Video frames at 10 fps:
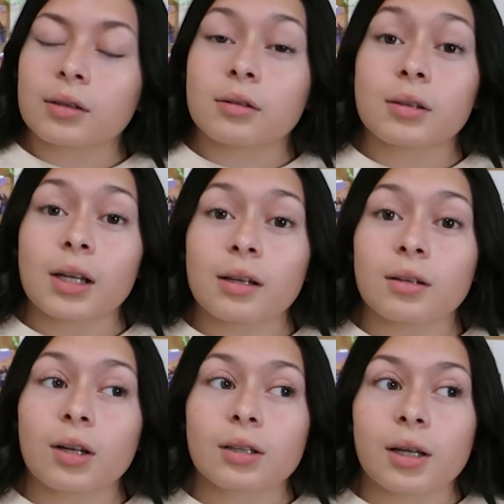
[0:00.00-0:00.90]
It was like
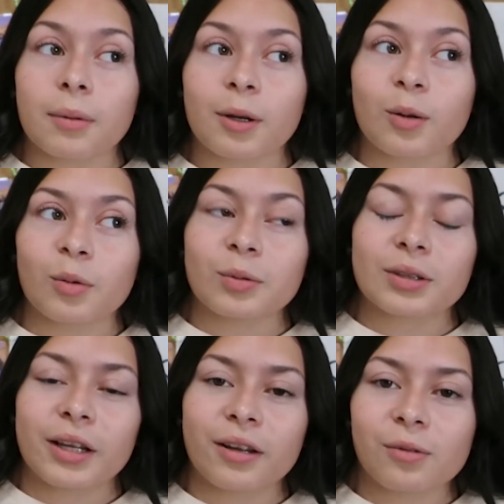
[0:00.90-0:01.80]
a long time ago. It
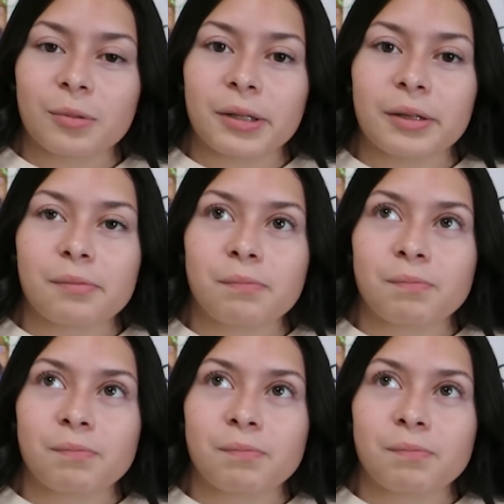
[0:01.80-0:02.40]
was like what?